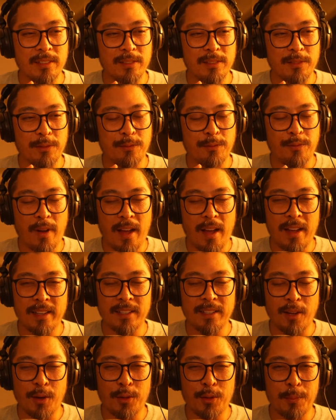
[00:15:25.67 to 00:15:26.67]
find
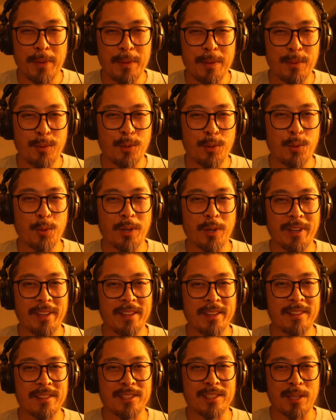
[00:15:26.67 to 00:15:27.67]
other people who were
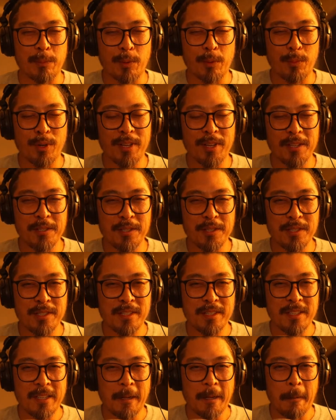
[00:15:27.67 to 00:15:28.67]
in Summer Bridge.
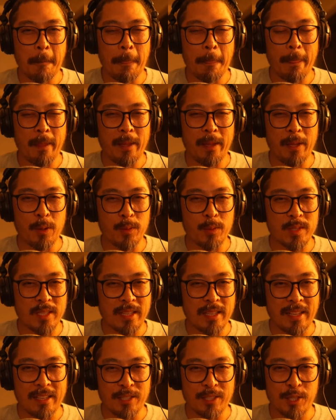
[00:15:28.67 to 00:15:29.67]
It was
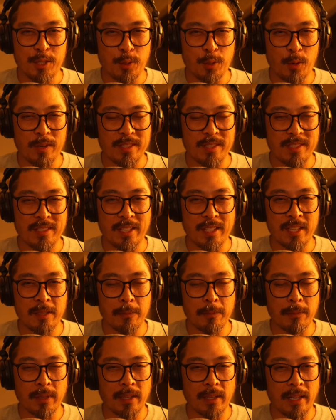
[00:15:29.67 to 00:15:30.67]
like a short
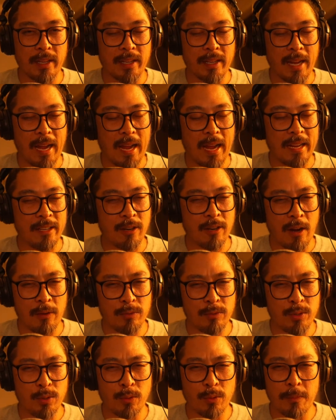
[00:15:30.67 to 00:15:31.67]
stint, but like, I
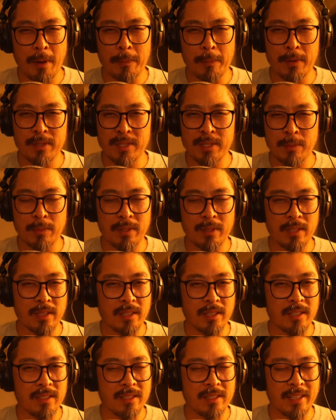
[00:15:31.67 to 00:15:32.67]
do remember some of
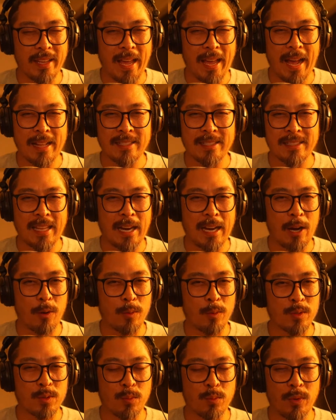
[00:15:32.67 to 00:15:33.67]
the cats that I
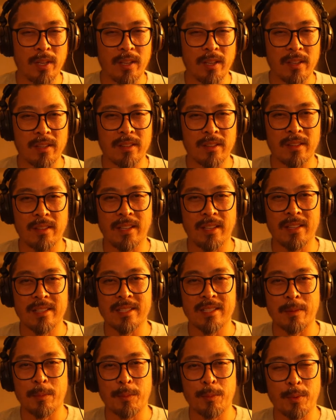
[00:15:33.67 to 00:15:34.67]
was with in
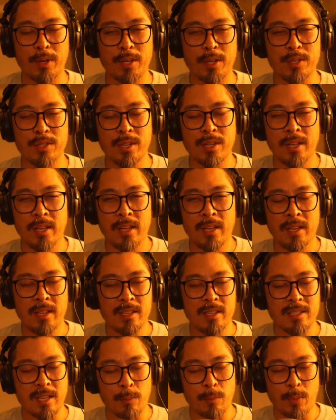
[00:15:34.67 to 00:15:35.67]
Summer Bridge.
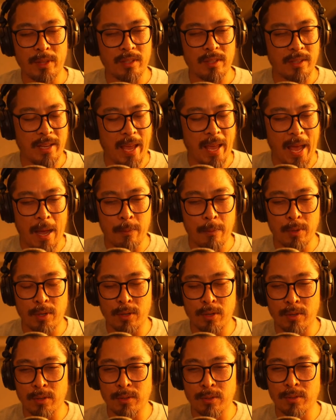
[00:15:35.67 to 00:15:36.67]
Some went to
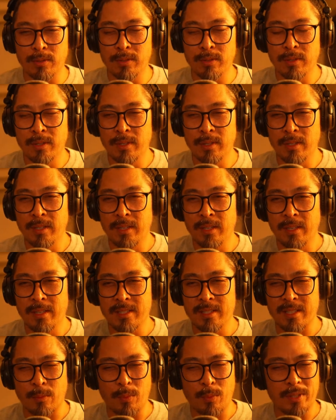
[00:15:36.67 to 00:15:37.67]
Campbell,
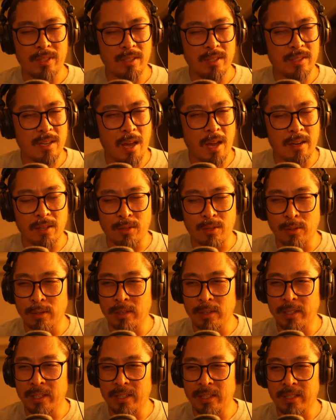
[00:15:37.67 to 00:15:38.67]
some went to
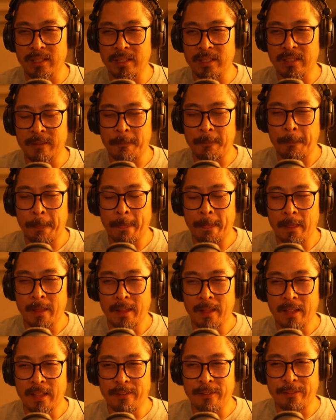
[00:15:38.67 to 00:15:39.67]
Nanakuli.
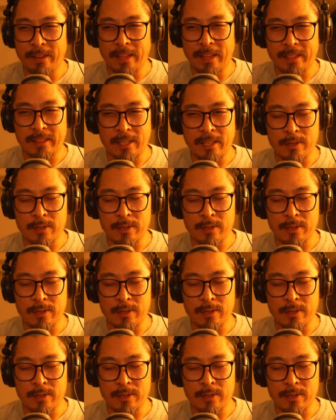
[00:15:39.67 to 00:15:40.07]
I feel like